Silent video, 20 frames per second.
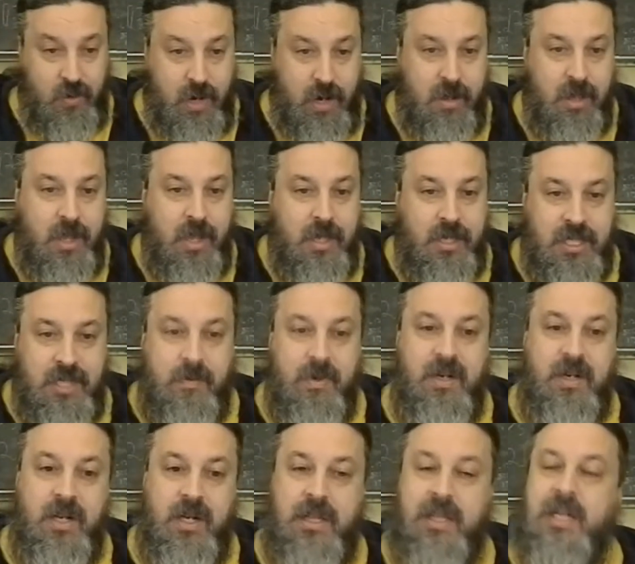a while
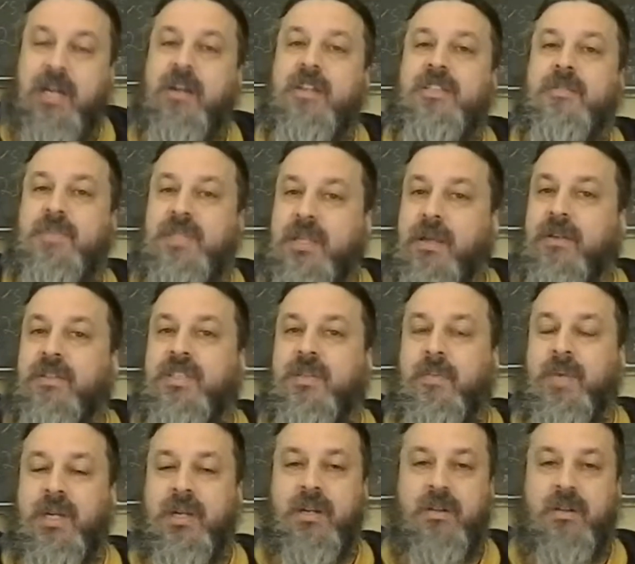someone declares themselves to be,